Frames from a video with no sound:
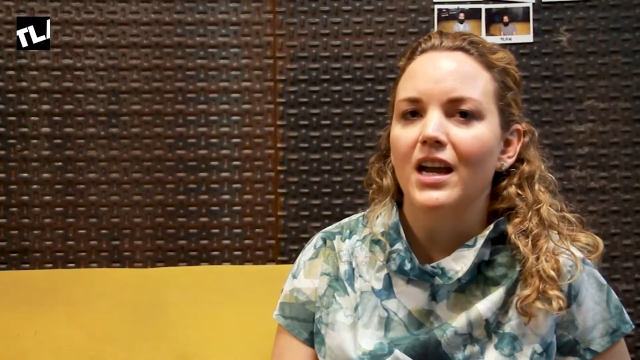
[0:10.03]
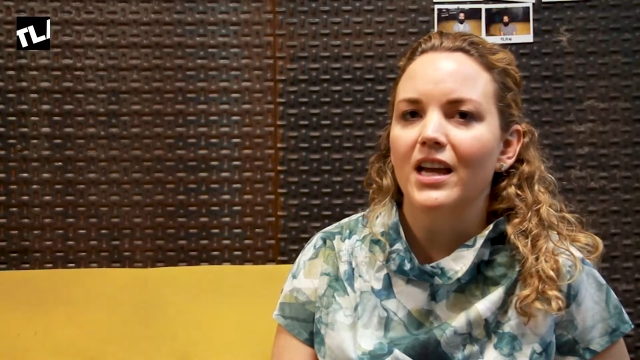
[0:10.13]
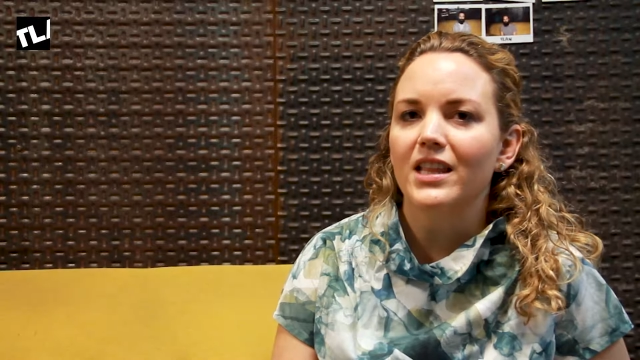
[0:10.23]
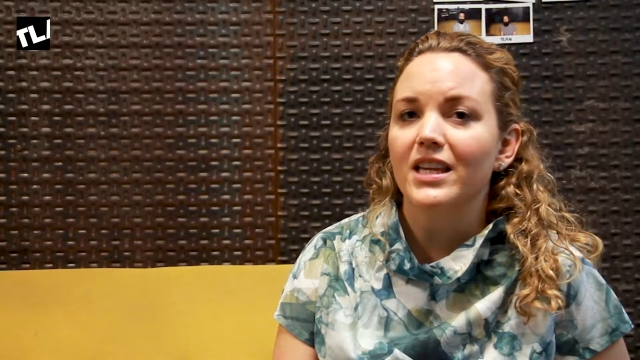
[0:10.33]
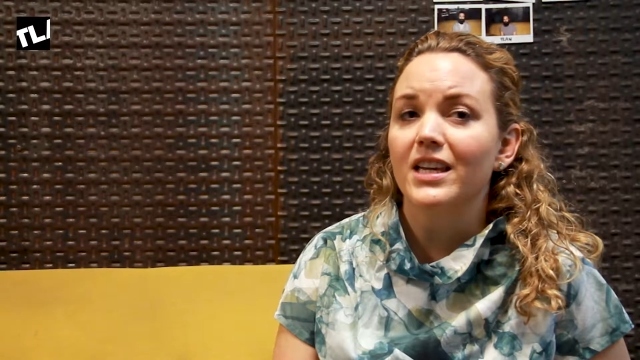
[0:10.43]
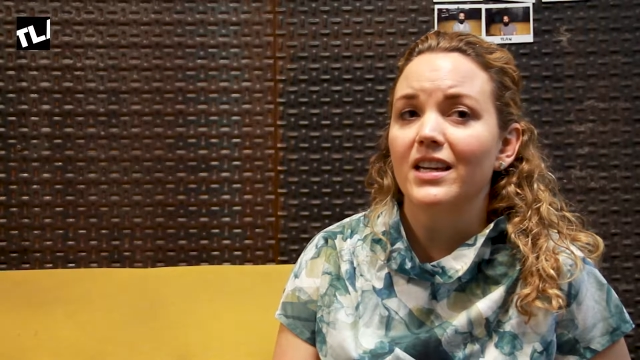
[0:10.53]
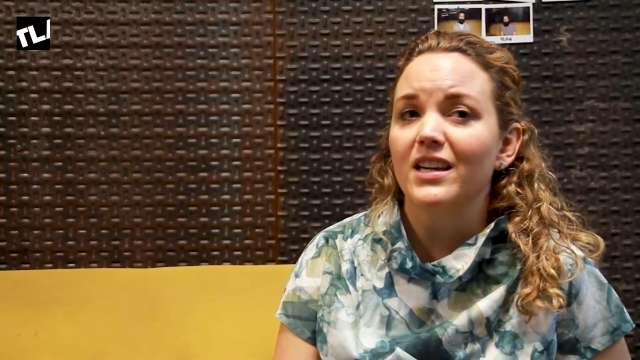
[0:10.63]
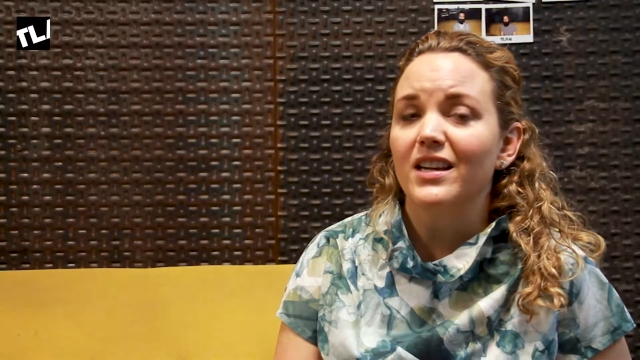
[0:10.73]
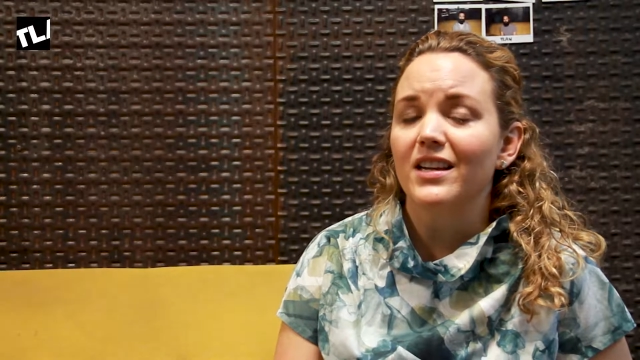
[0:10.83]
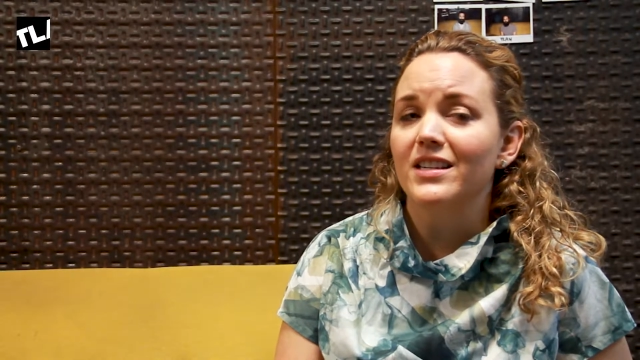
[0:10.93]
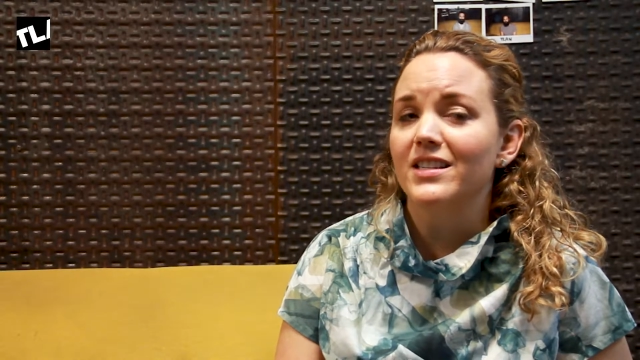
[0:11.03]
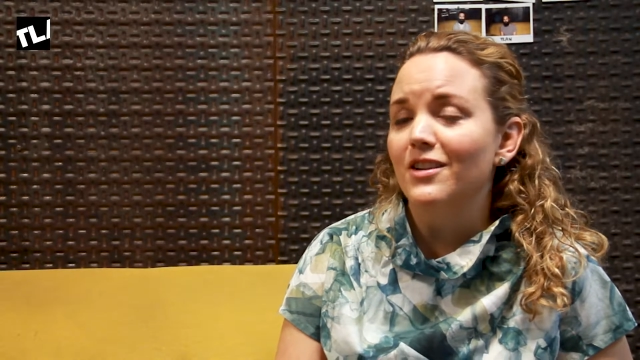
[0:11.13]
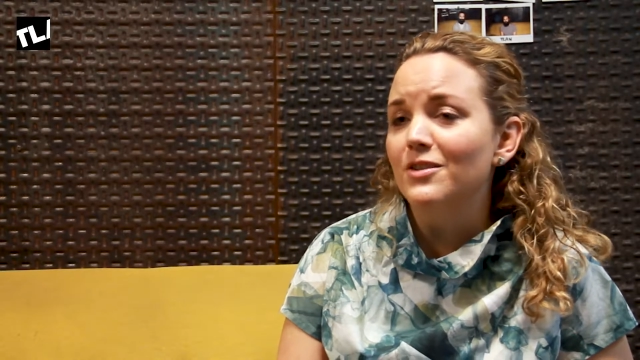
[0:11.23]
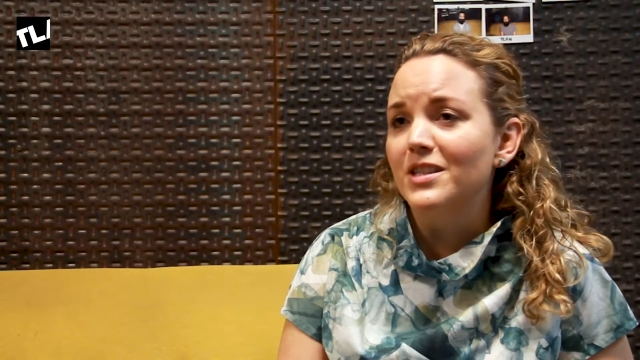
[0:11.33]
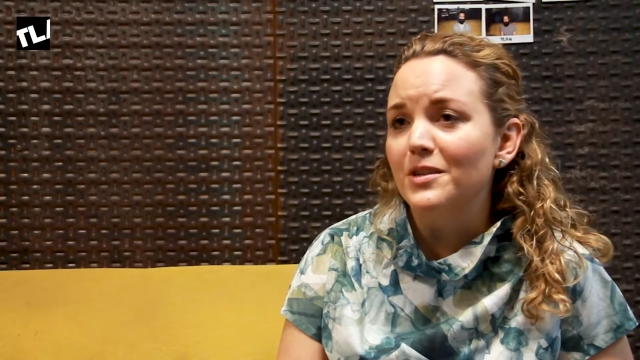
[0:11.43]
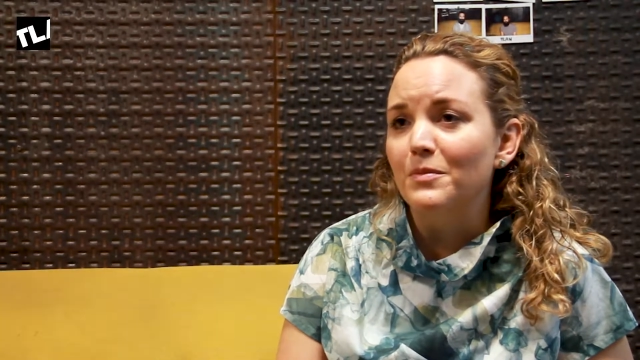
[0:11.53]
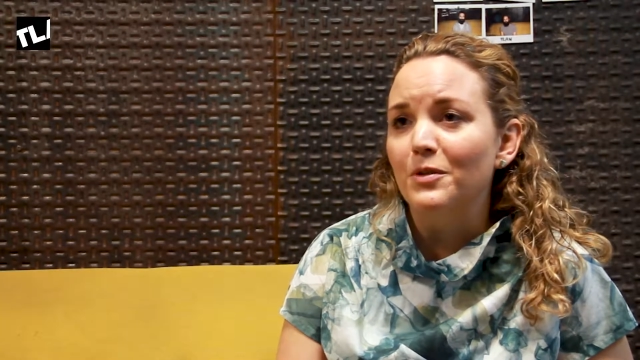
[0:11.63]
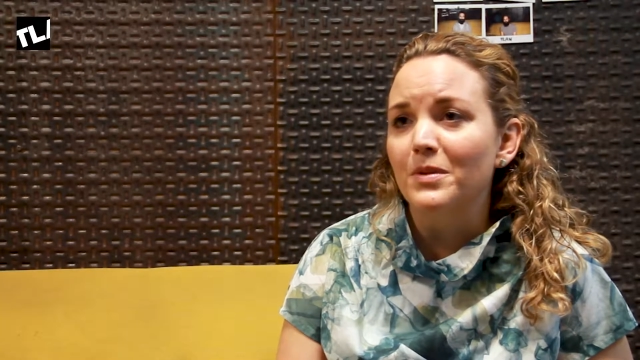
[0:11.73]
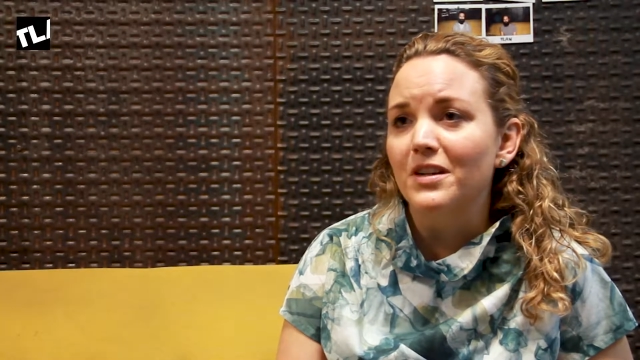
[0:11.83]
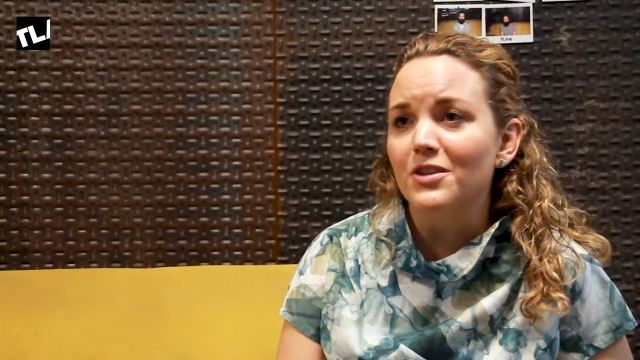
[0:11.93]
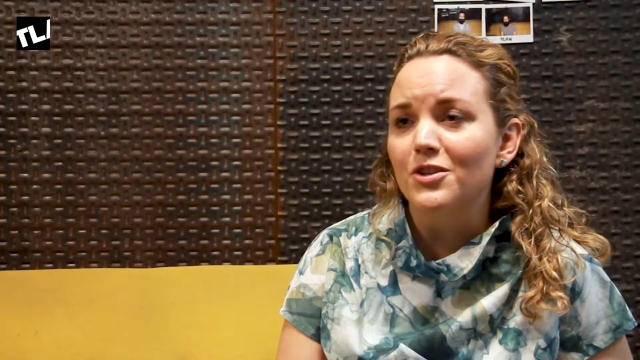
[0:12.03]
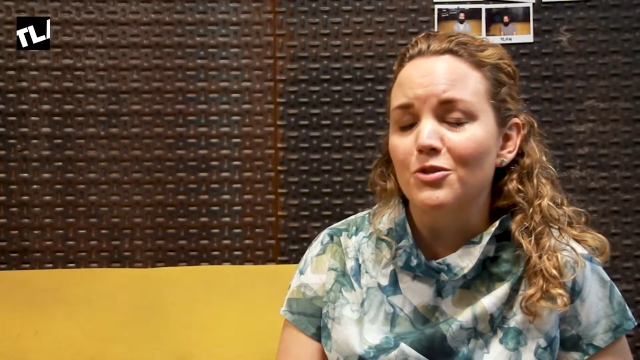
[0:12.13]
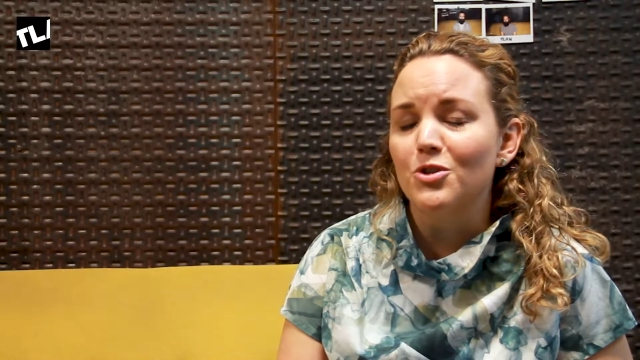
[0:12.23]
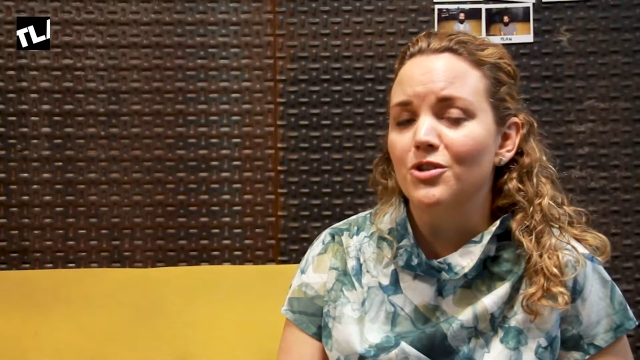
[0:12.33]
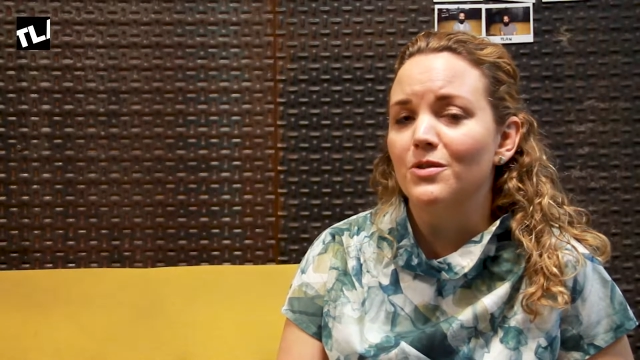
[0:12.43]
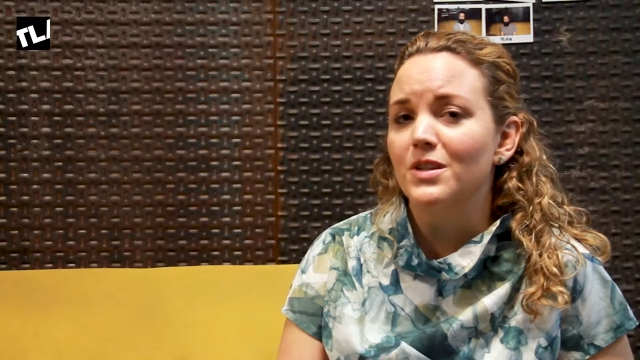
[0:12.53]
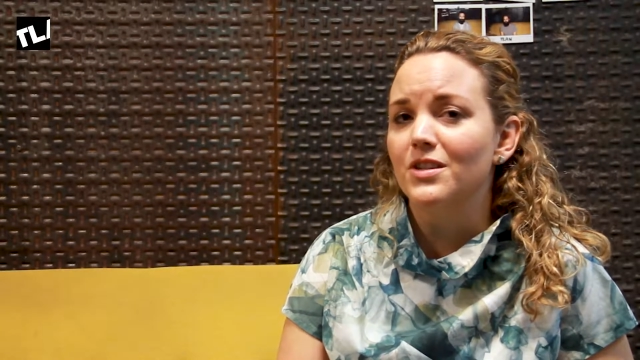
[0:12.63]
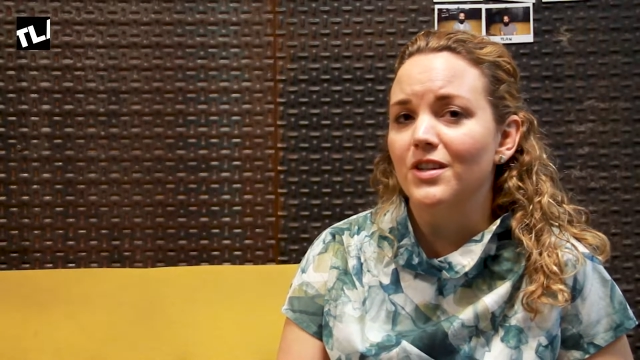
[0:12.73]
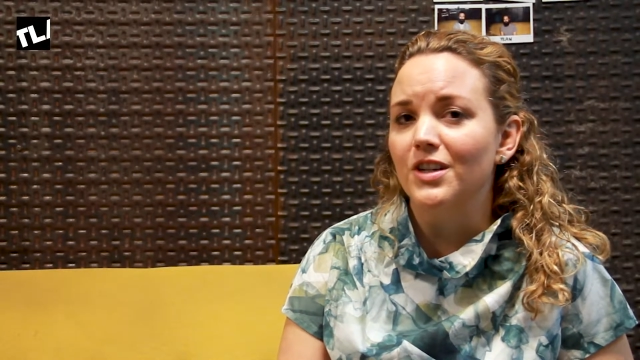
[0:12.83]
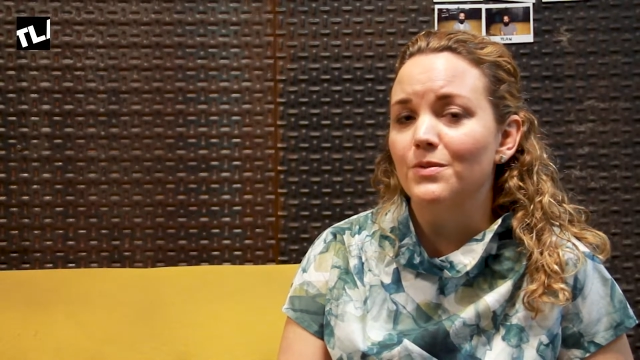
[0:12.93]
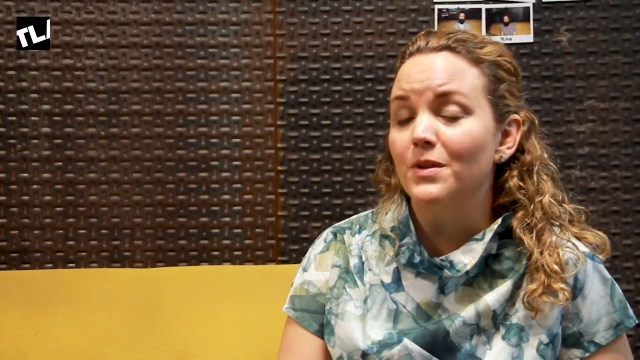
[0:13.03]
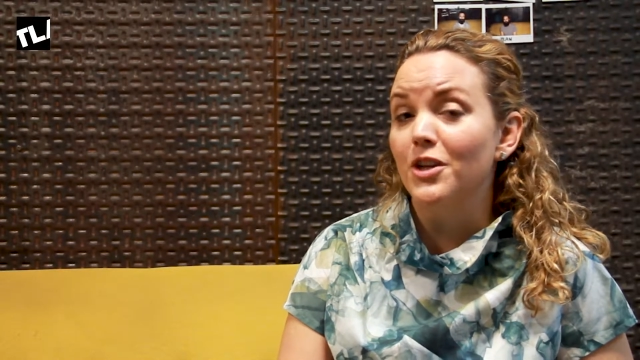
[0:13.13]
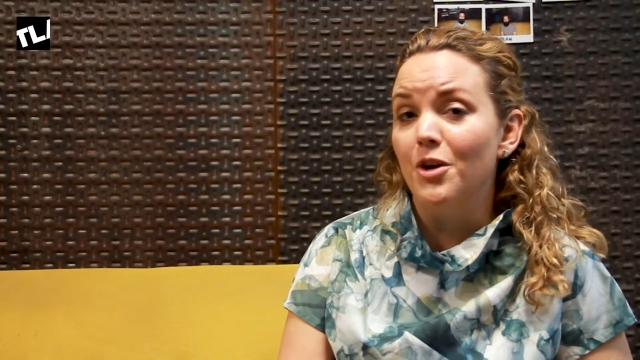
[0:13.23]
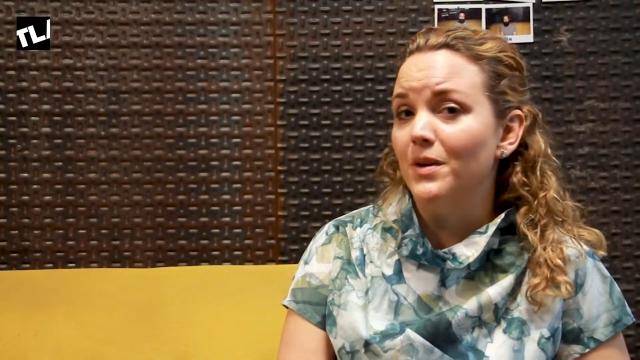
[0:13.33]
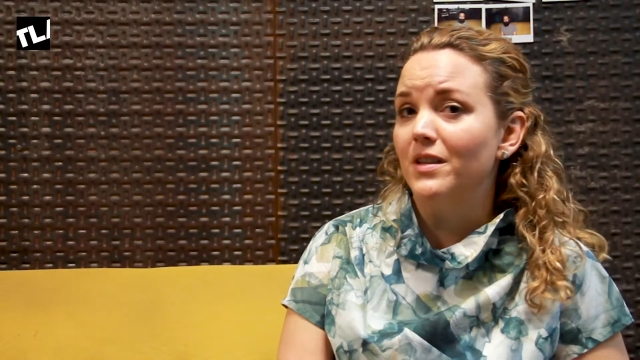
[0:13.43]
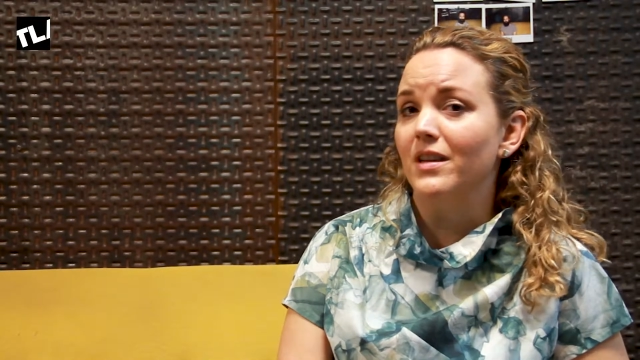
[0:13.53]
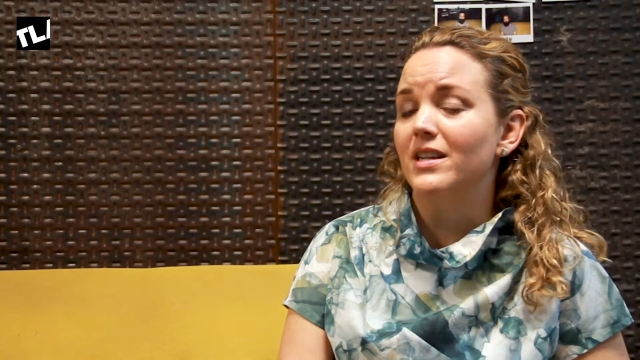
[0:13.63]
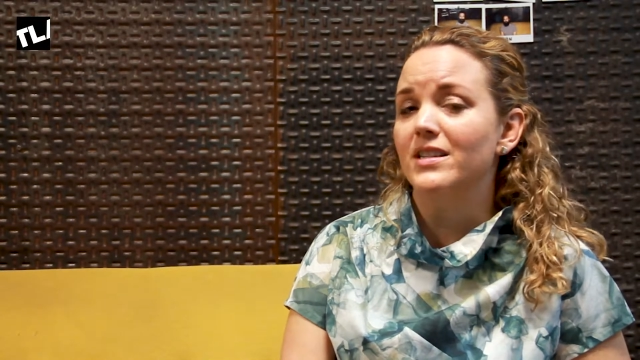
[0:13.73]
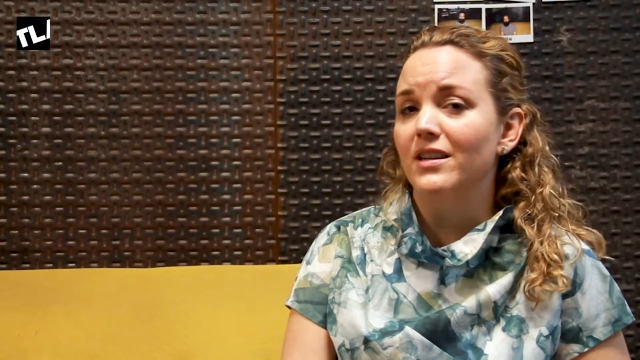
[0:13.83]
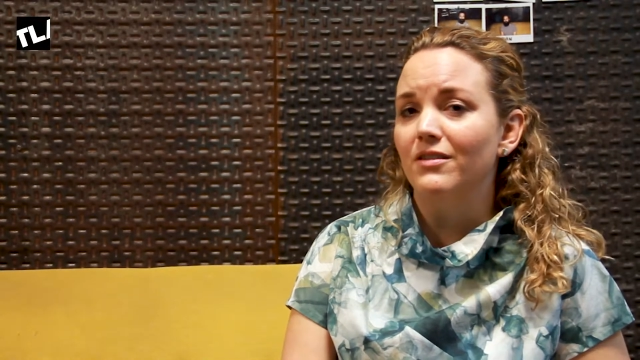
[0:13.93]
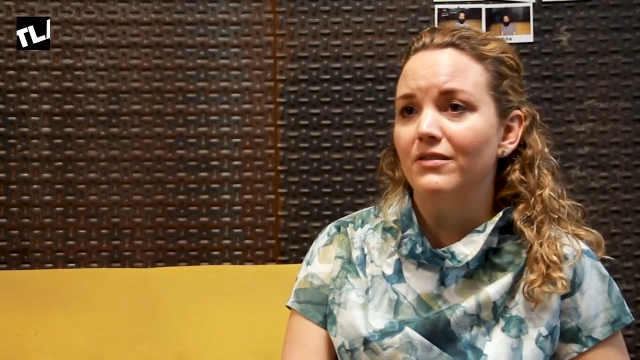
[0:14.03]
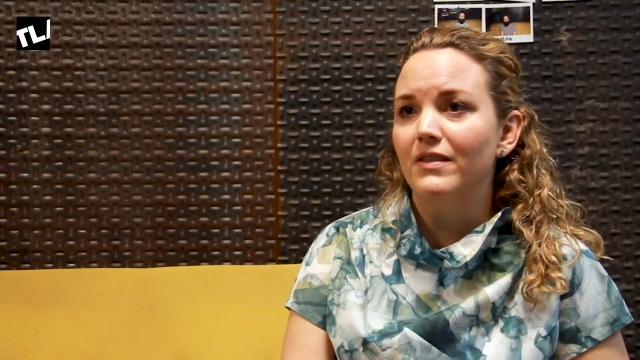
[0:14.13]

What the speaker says: I think it sounds simple, but it's so true. It starts with knowing thyself.